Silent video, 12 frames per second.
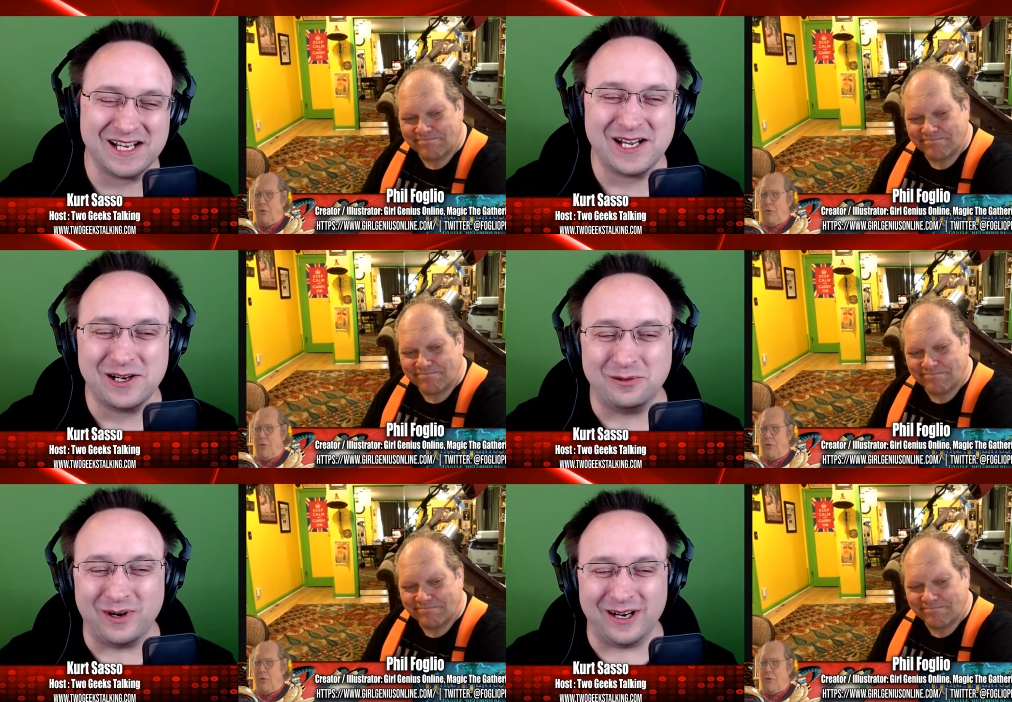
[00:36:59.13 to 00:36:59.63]

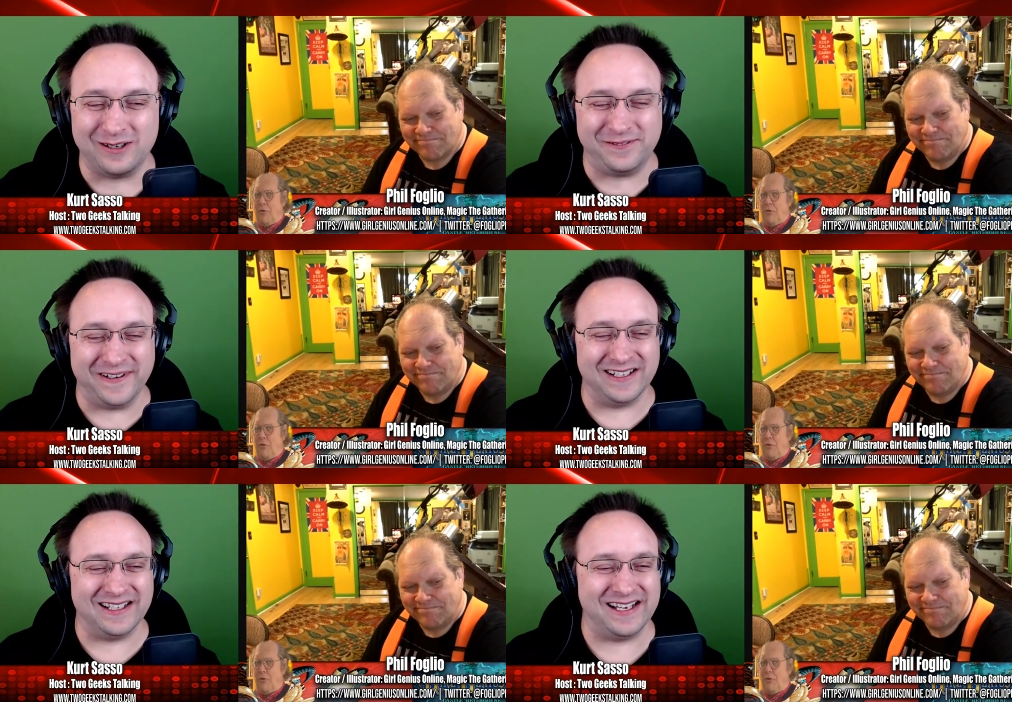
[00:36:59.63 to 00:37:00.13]
Speaker 1: Well, Phil,
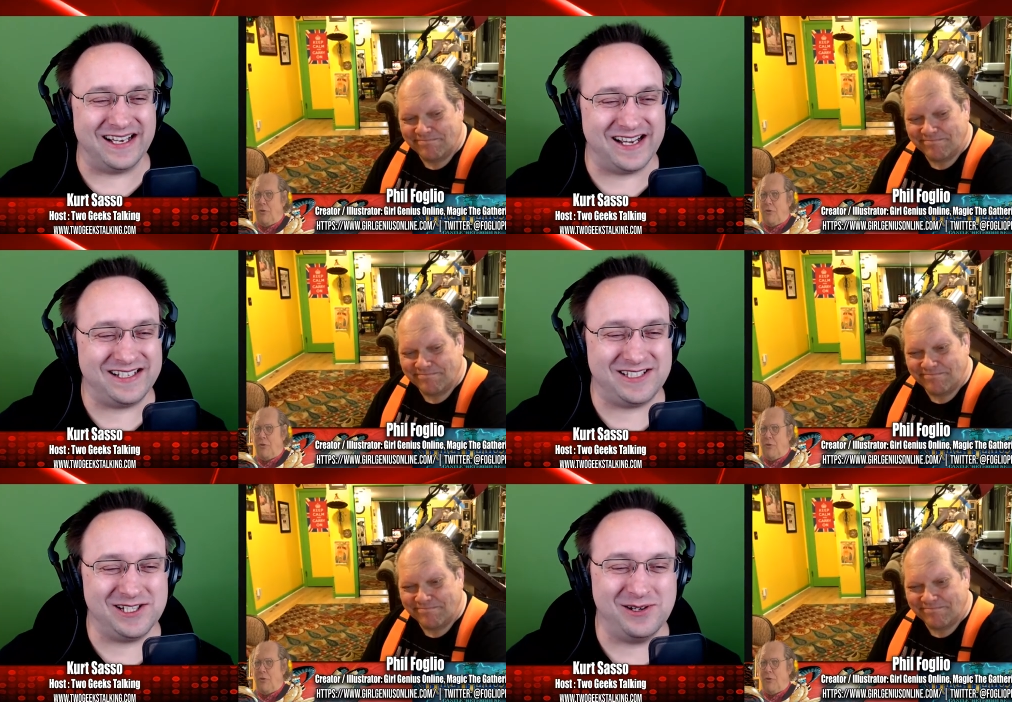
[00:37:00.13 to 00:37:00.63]
I, I do
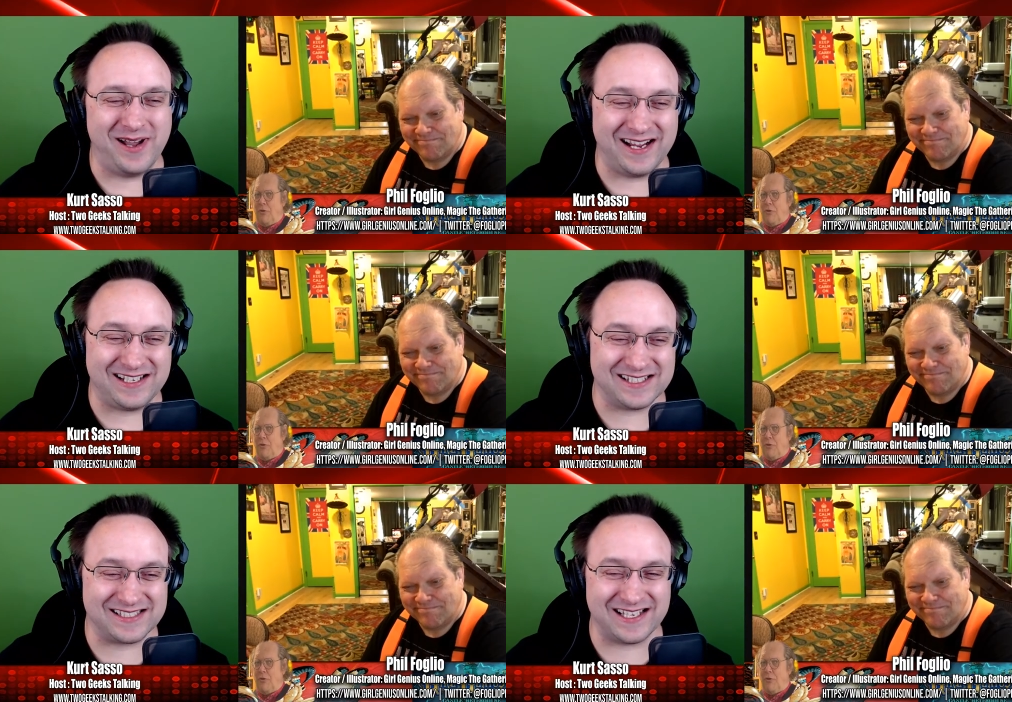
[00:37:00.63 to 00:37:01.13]
hate to
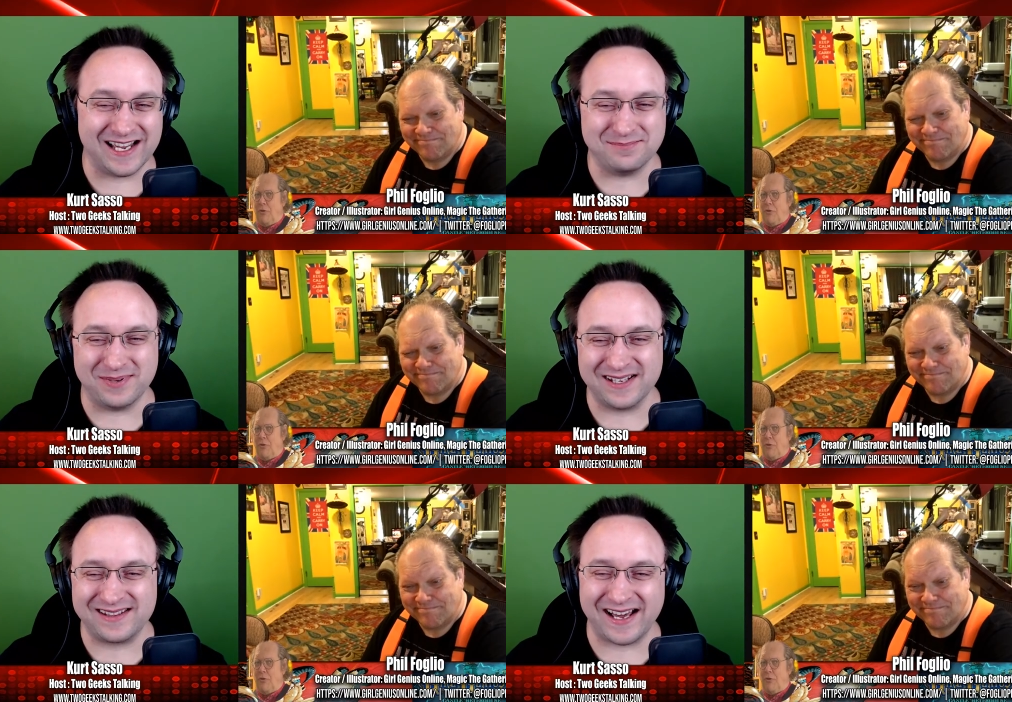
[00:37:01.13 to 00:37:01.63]
say it, but
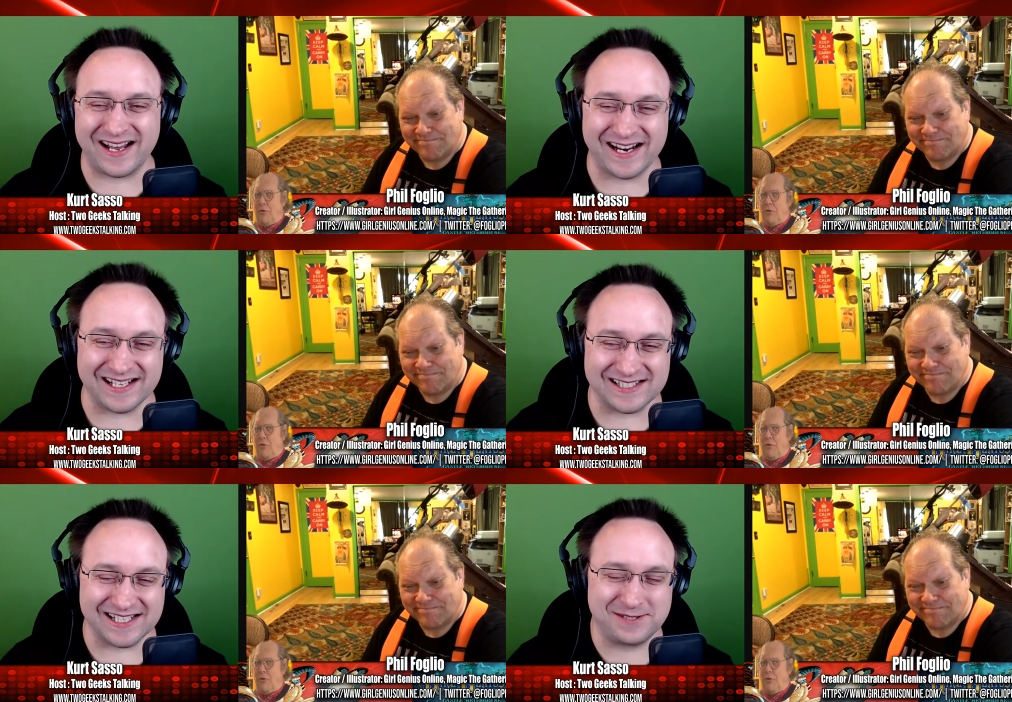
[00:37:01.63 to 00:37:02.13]
that ends
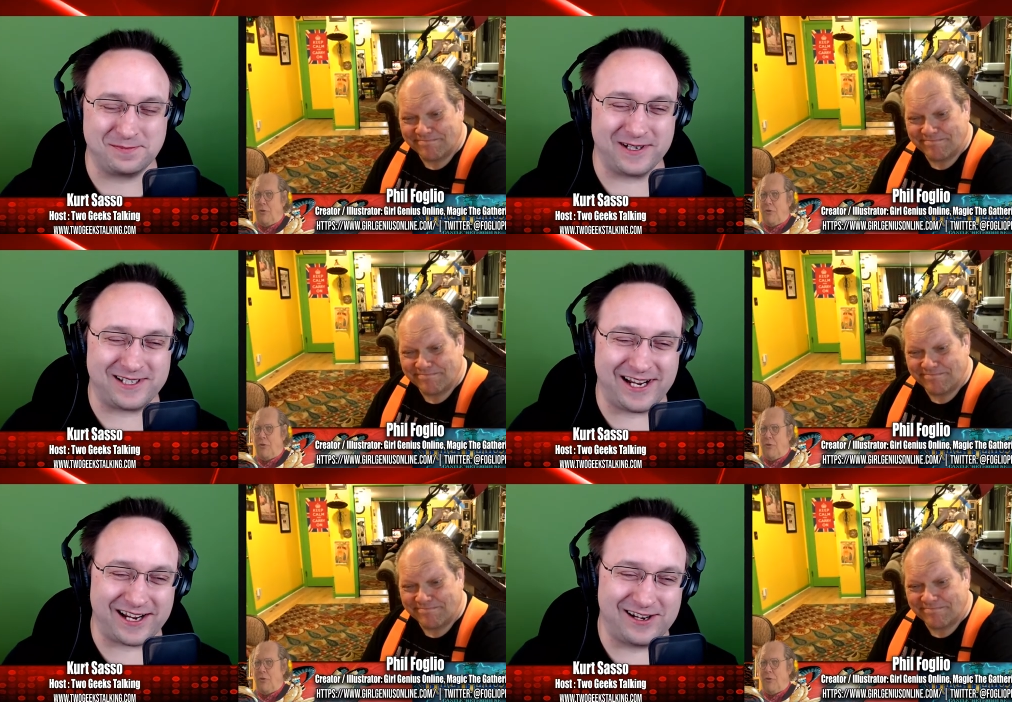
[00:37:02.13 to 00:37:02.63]
this
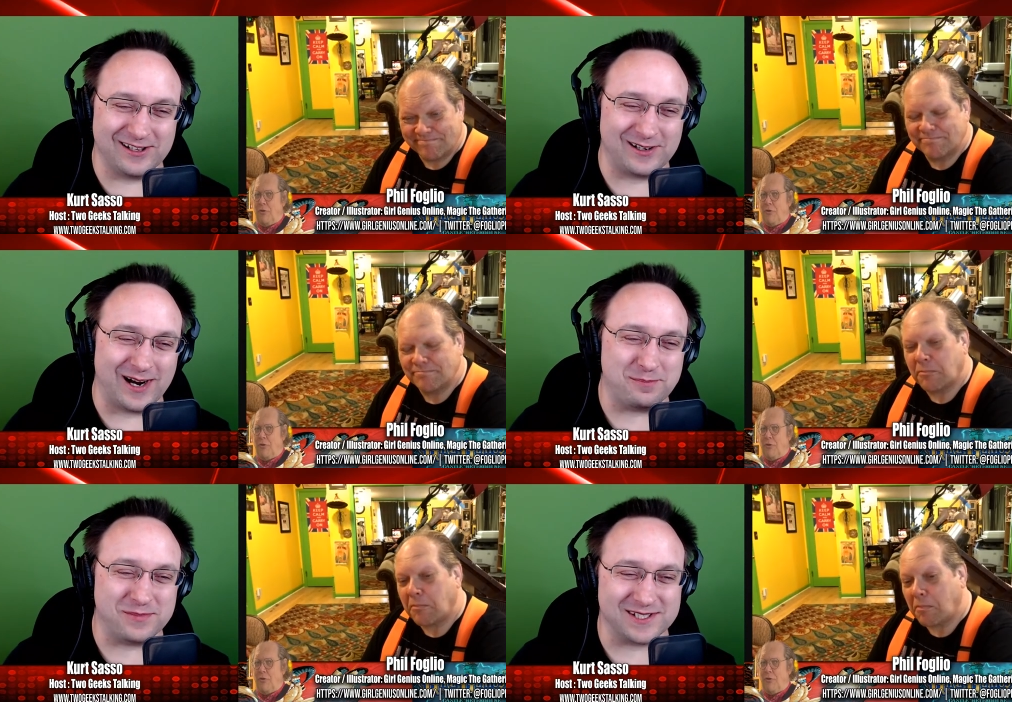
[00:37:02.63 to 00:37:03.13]
particular
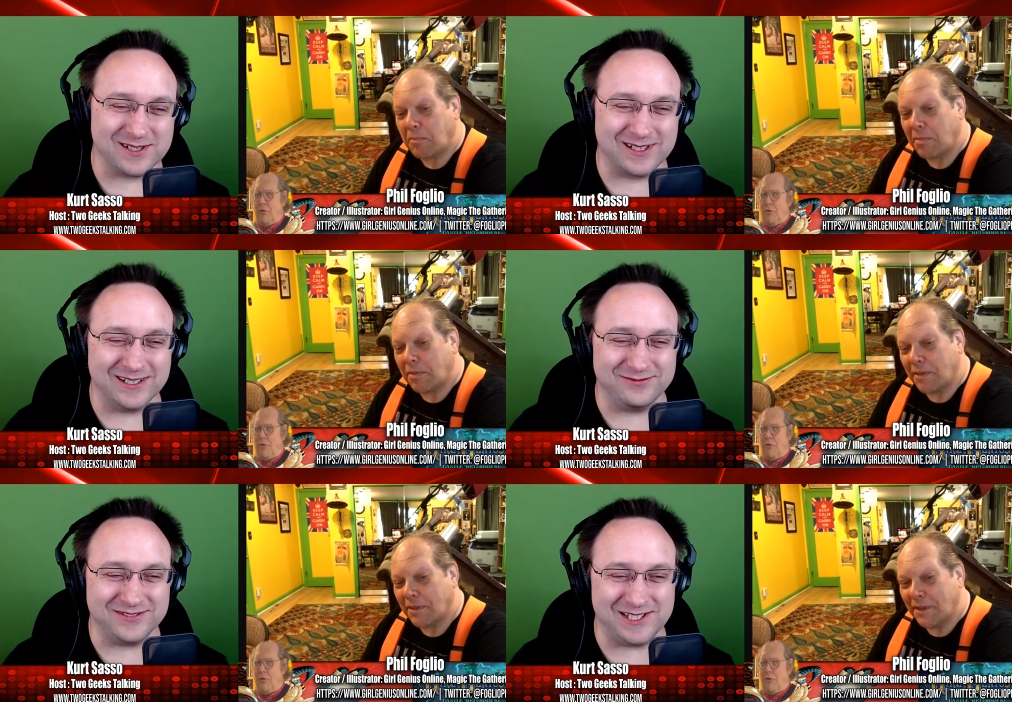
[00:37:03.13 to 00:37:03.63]
episode of
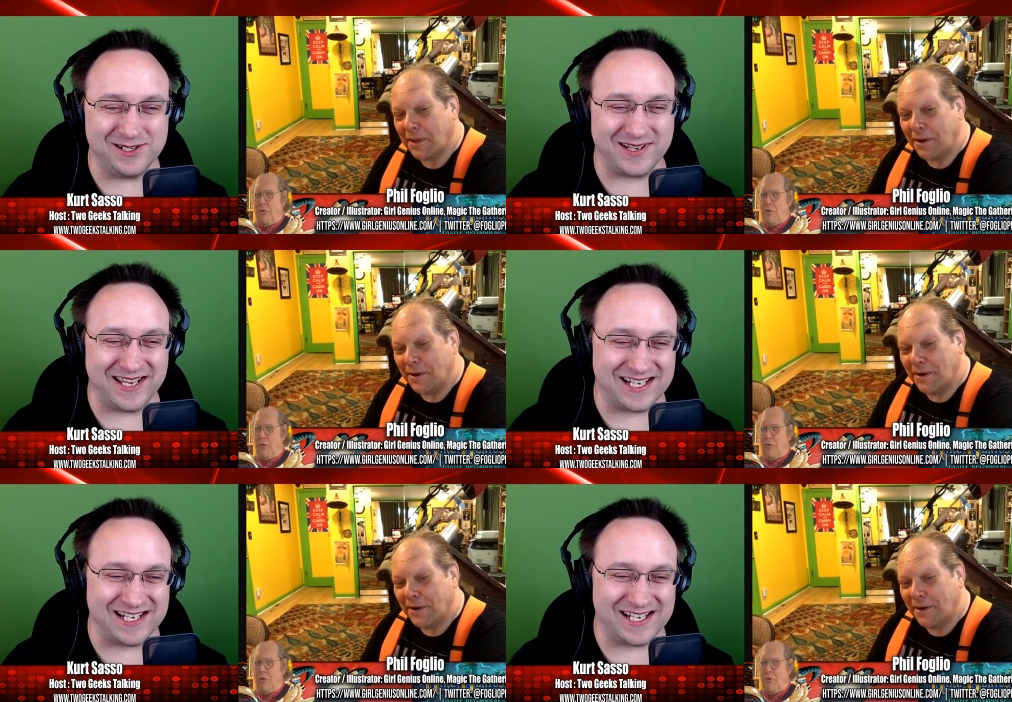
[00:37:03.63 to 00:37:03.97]
Two Geeks